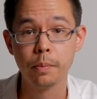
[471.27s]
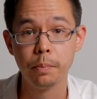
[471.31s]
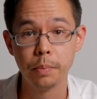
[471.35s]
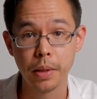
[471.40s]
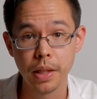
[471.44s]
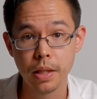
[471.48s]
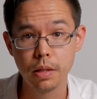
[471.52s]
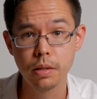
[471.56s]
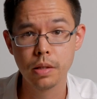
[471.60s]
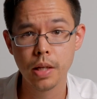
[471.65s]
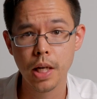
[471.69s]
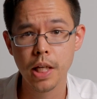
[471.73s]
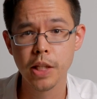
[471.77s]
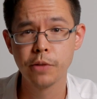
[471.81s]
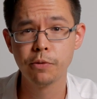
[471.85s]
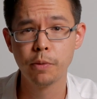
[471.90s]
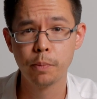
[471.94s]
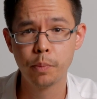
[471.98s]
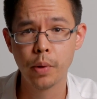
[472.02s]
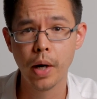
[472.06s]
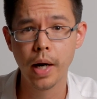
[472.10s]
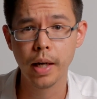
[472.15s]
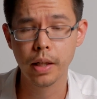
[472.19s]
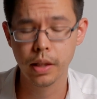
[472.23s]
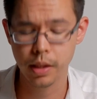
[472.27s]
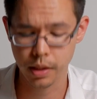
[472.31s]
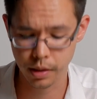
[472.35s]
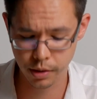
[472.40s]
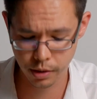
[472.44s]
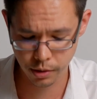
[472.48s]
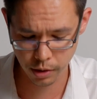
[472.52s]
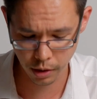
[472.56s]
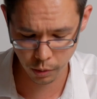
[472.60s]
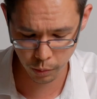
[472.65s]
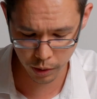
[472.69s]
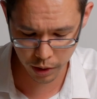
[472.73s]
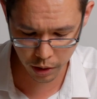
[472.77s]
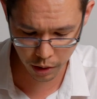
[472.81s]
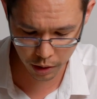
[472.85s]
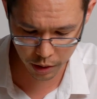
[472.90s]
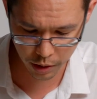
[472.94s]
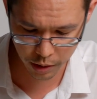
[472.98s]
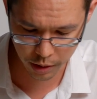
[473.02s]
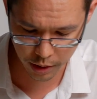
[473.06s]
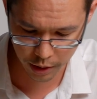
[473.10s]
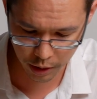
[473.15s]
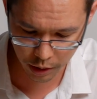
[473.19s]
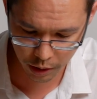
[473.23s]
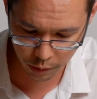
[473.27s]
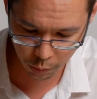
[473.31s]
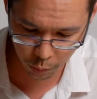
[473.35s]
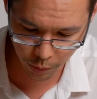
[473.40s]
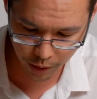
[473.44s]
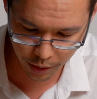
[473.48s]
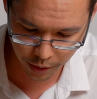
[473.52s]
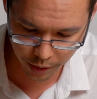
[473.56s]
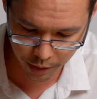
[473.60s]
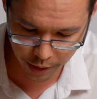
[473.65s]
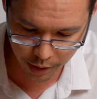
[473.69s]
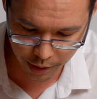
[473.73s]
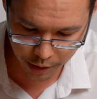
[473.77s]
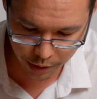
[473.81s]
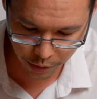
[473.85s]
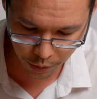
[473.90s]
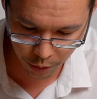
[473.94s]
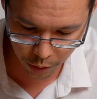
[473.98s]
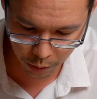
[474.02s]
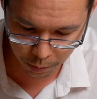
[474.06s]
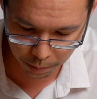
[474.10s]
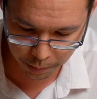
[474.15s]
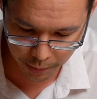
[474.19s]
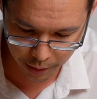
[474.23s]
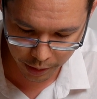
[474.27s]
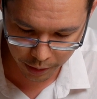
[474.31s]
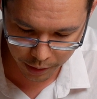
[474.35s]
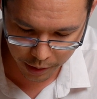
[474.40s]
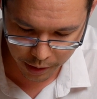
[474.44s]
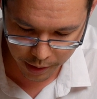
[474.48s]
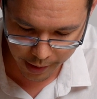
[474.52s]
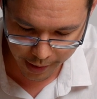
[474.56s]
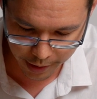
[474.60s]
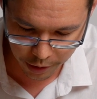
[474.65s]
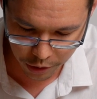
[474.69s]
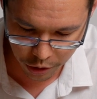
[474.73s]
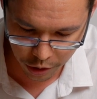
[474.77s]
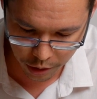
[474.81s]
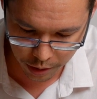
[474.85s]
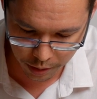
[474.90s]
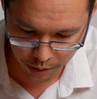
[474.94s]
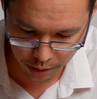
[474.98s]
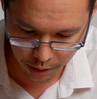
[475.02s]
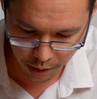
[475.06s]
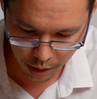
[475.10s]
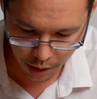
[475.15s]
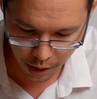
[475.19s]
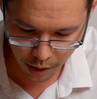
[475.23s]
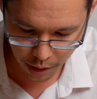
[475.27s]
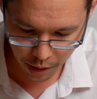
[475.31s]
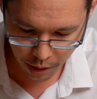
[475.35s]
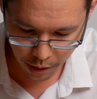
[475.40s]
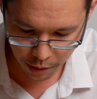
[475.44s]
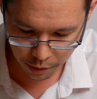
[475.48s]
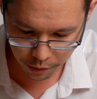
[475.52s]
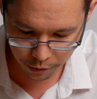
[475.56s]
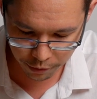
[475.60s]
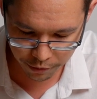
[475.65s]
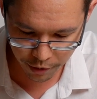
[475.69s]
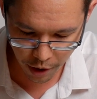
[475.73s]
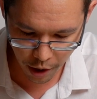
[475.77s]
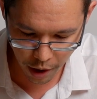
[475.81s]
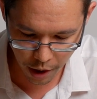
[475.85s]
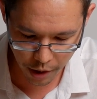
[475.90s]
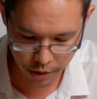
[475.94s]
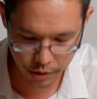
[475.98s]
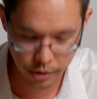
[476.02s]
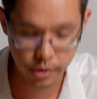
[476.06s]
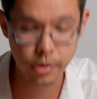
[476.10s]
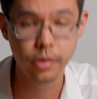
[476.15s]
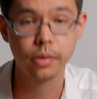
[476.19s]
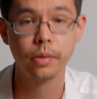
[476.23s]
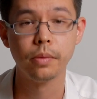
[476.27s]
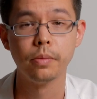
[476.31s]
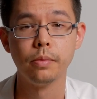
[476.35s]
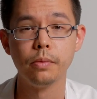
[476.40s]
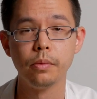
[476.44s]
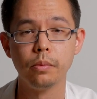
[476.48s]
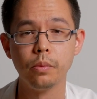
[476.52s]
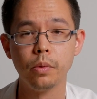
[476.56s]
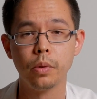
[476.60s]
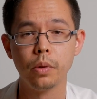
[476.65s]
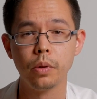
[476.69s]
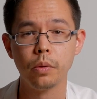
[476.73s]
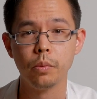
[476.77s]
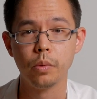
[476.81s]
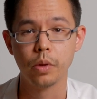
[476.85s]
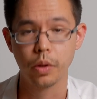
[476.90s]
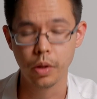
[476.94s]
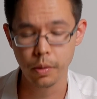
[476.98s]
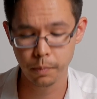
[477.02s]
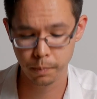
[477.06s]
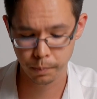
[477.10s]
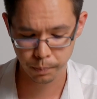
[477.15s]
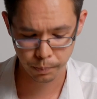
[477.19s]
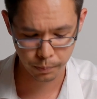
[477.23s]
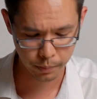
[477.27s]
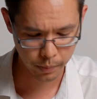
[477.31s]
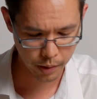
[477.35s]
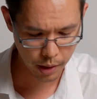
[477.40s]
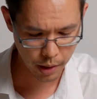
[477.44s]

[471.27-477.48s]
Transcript: B stands for brackets. So we have got to deal with this whole middle section first. We're good?